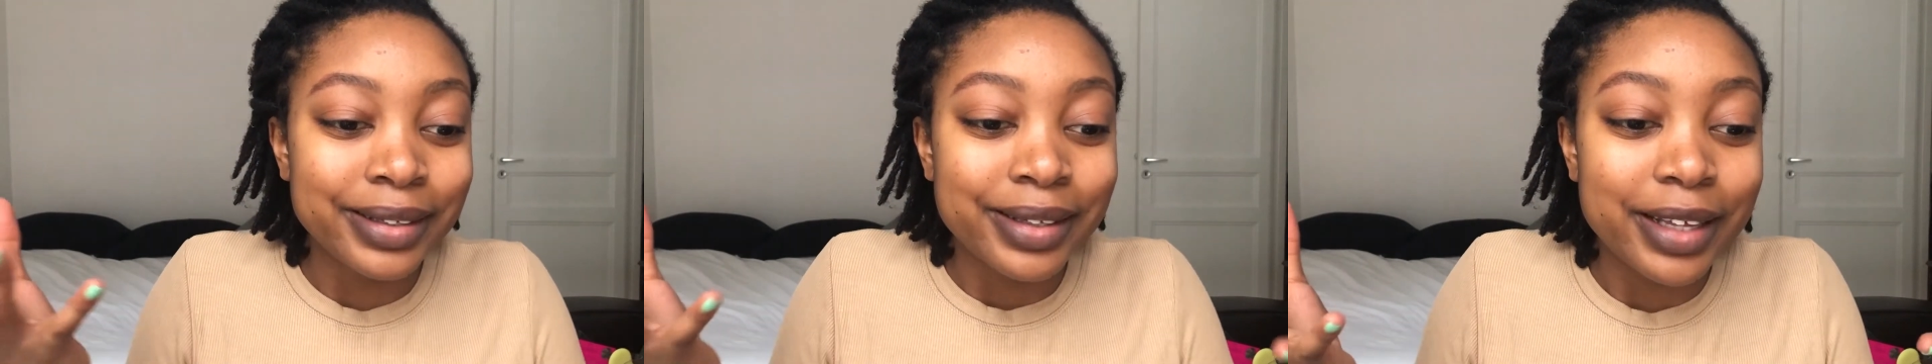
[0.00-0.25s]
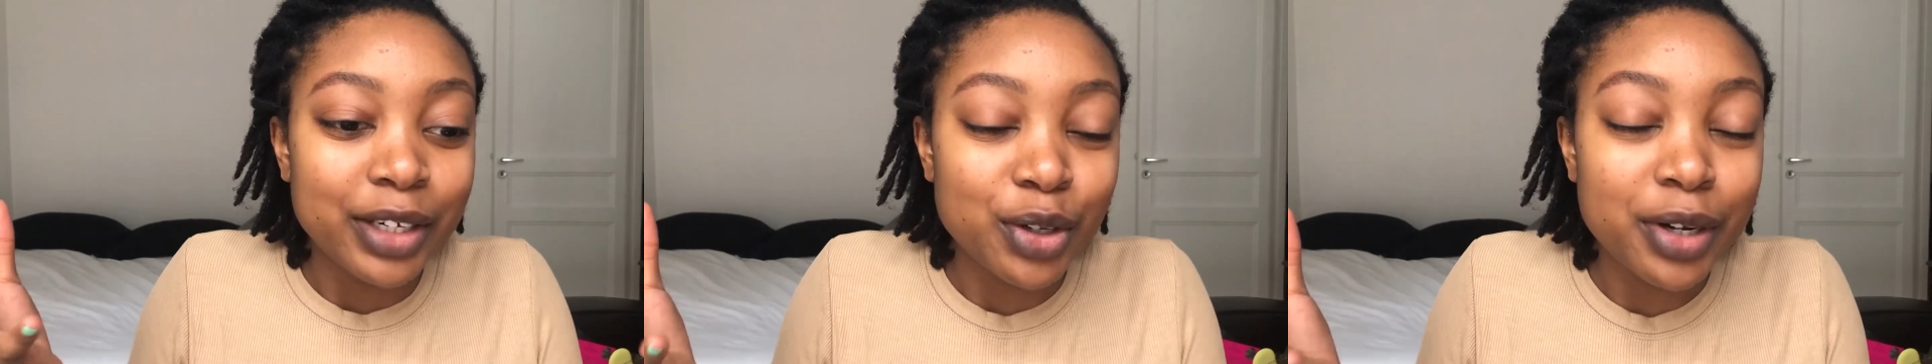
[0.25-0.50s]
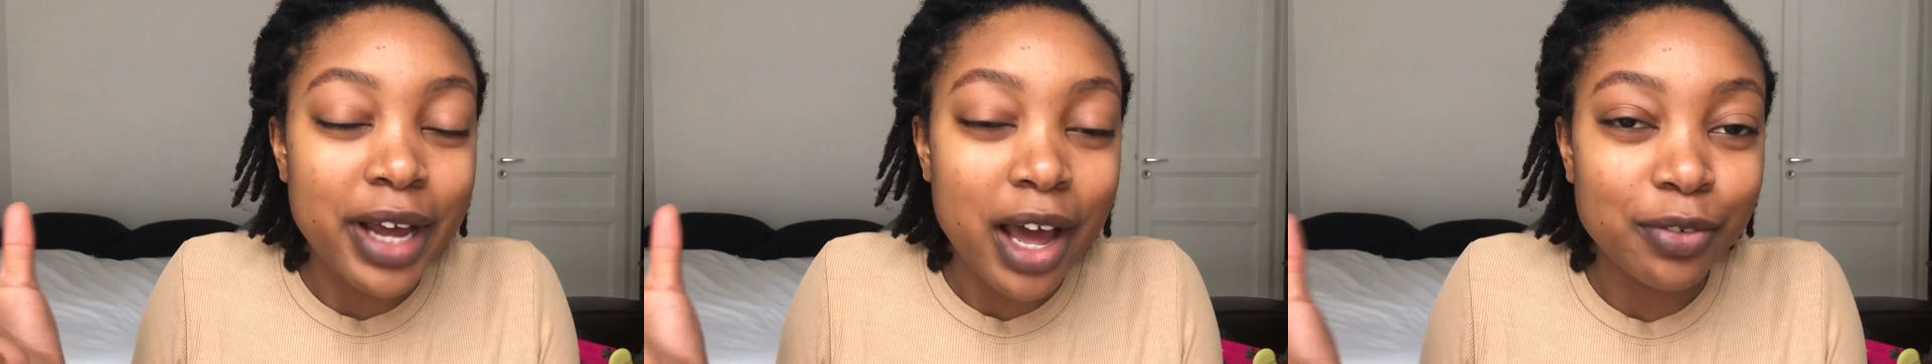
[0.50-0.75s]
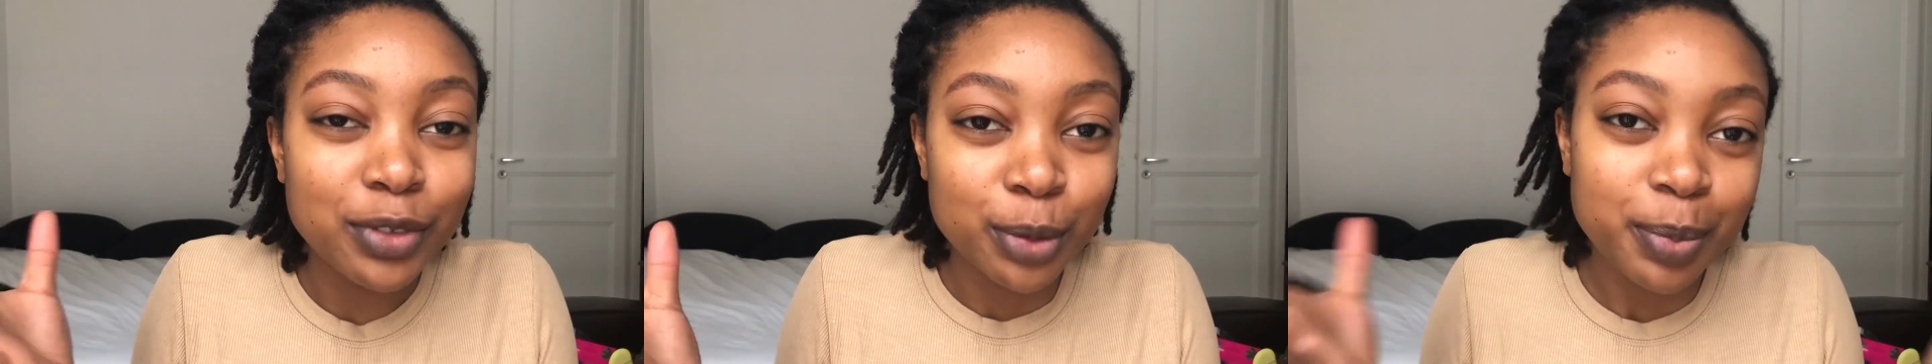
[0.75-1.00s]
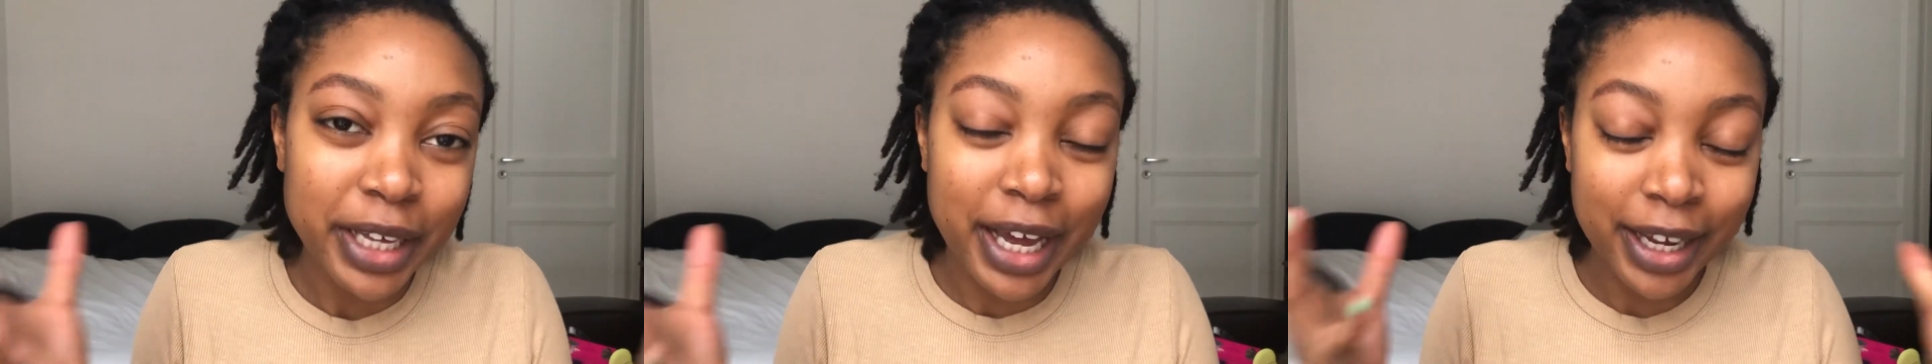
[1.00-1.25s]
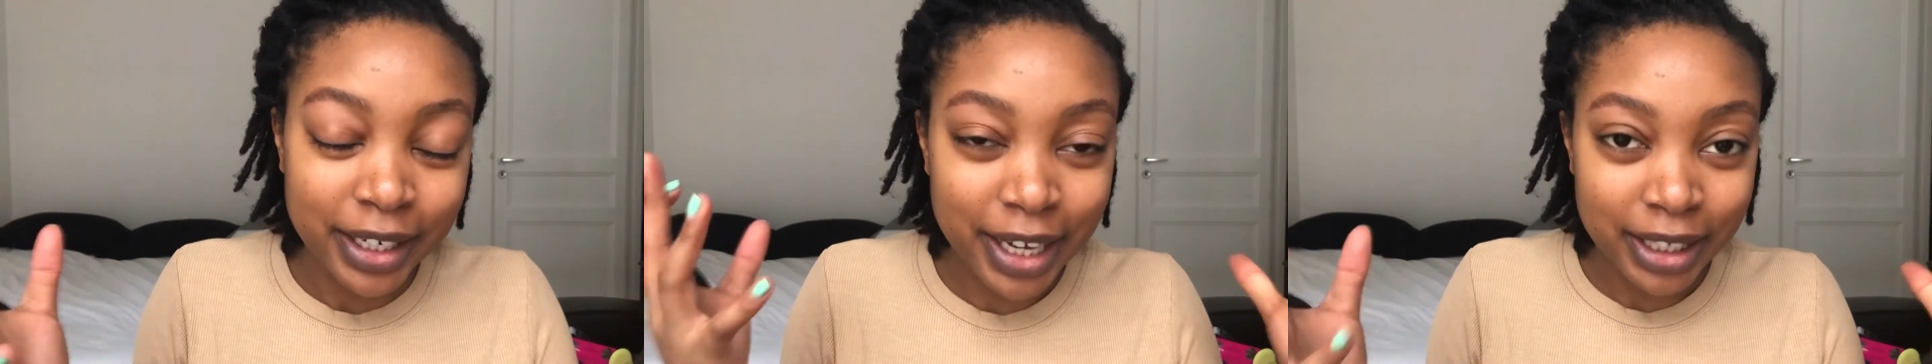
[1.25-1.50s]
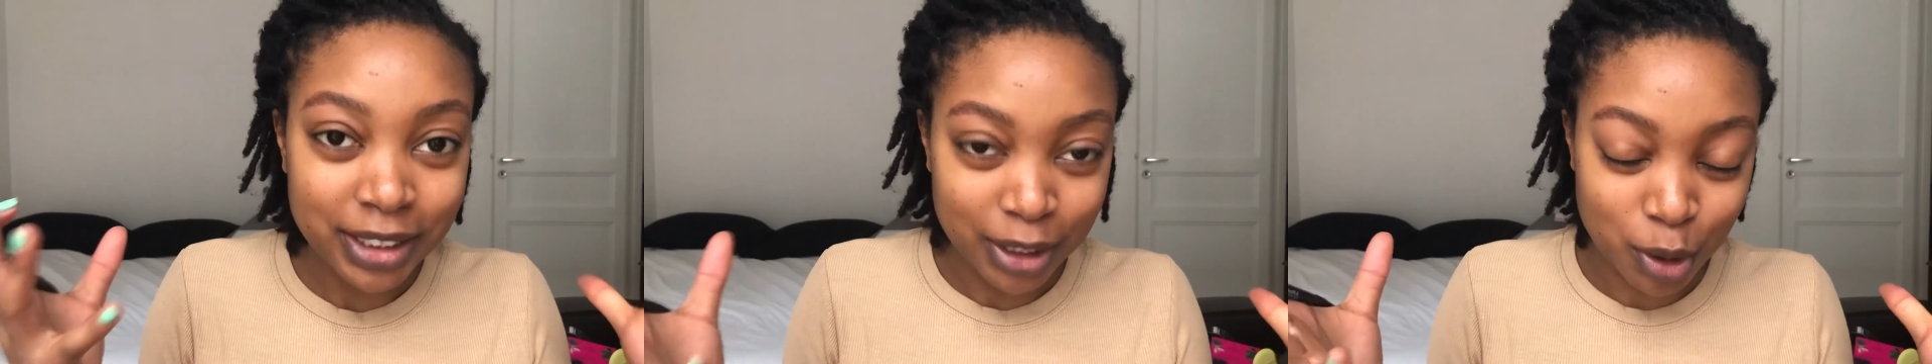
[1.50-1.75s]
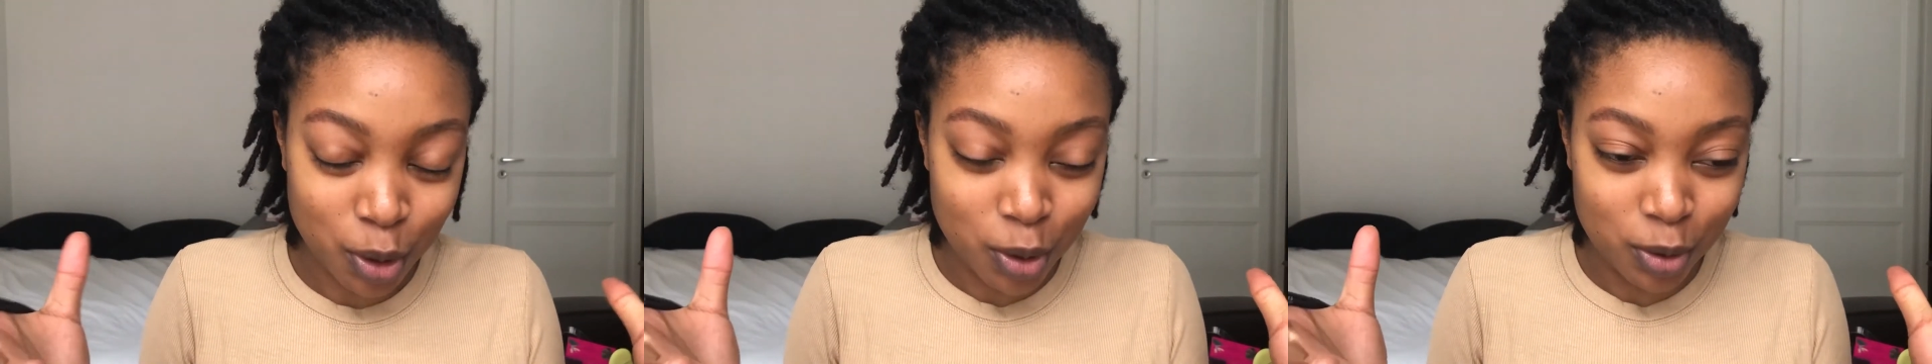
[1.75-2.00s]
They don't have to be
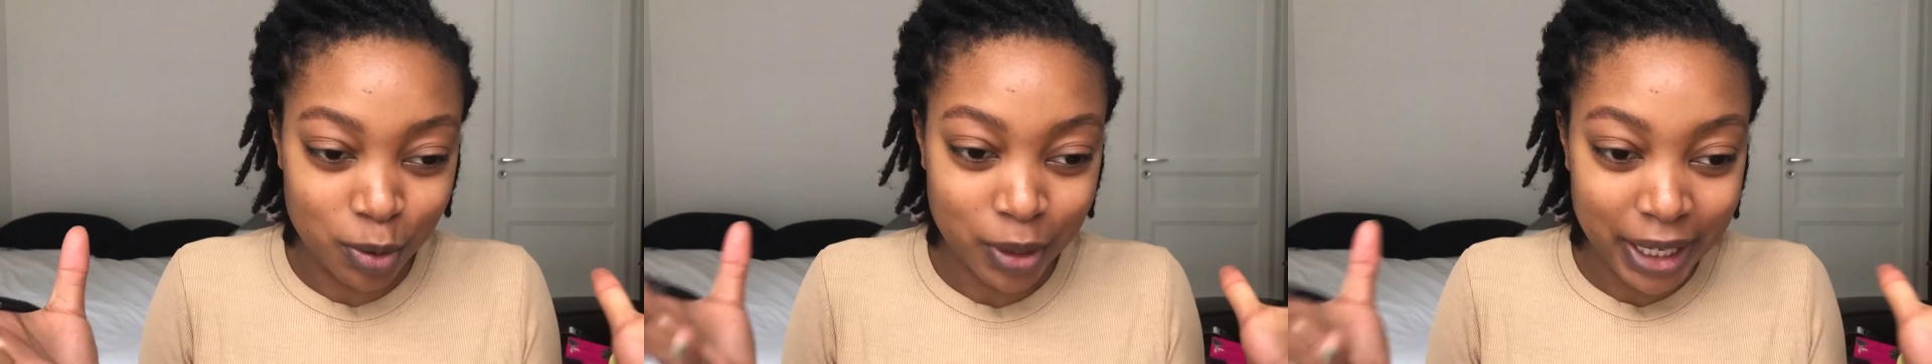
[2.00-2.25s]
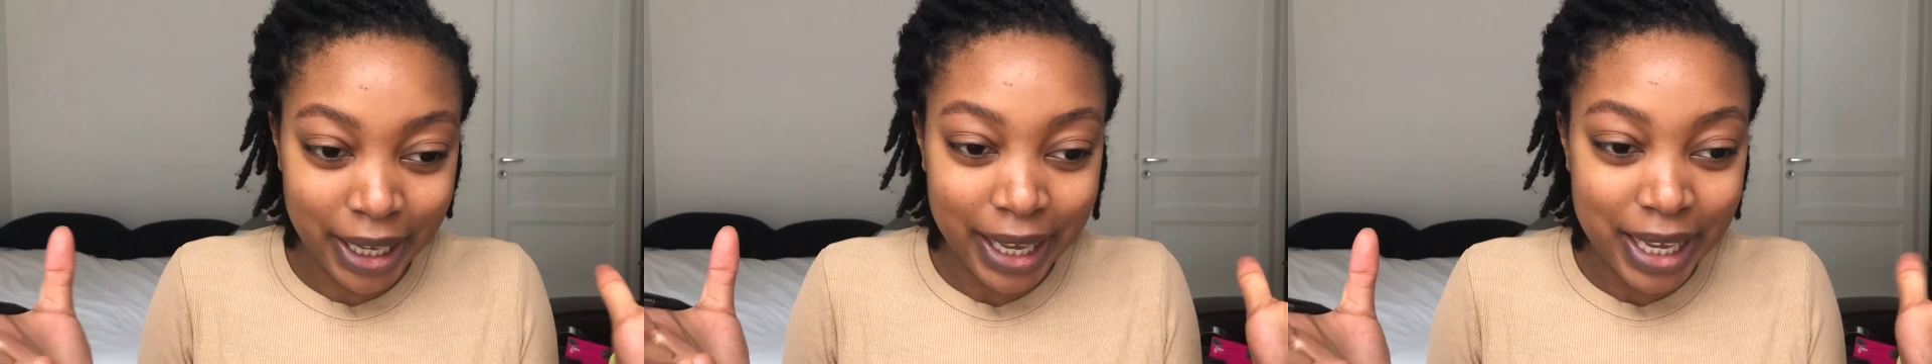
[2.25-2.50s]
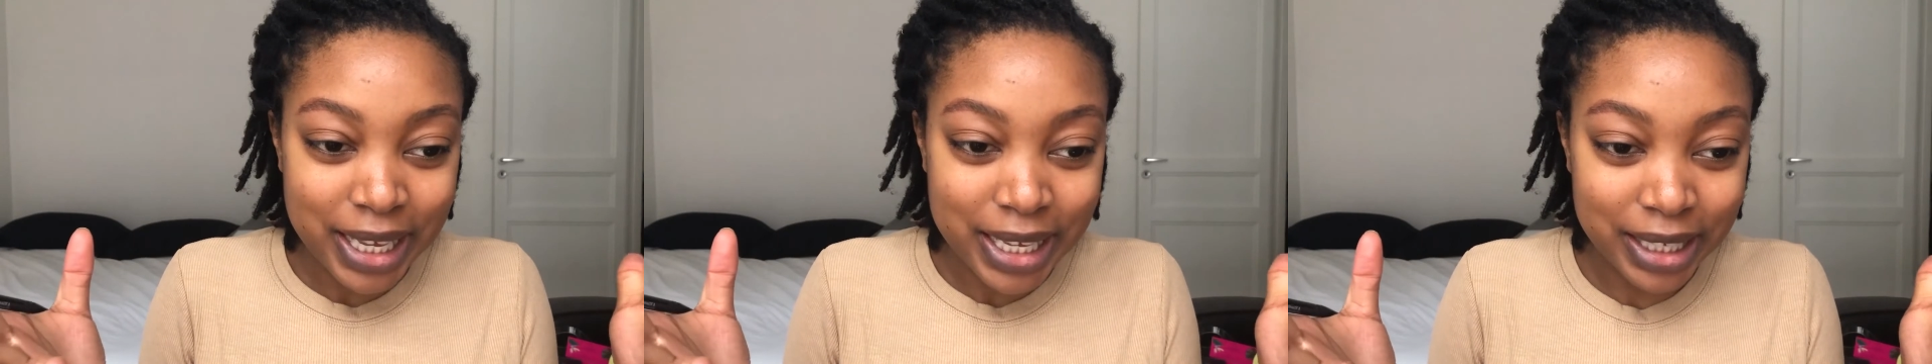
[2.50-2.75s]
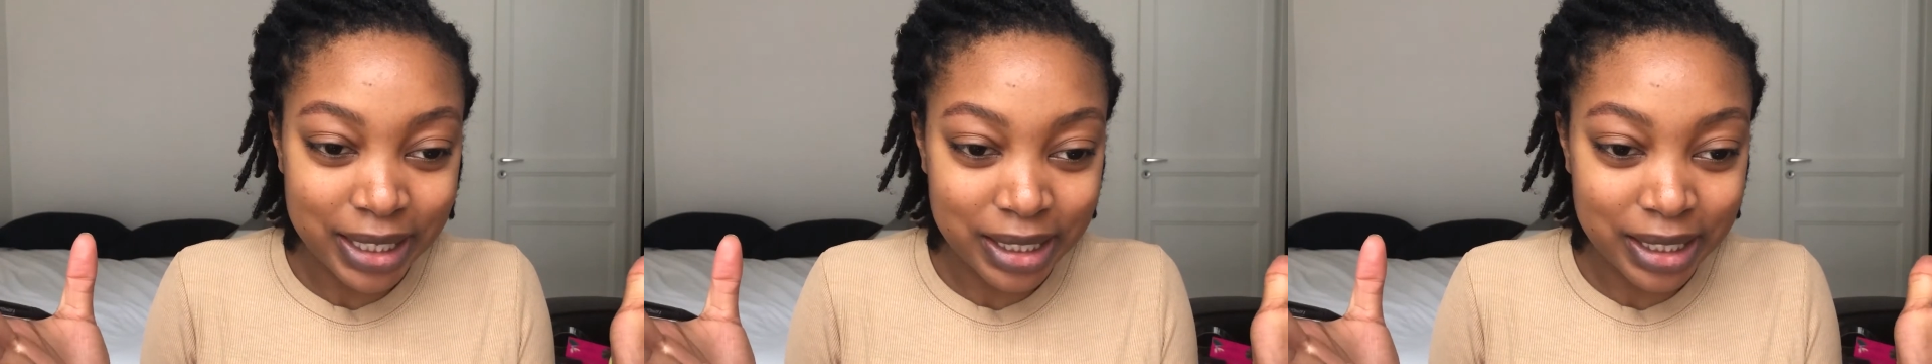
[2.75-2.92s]
identical, okay?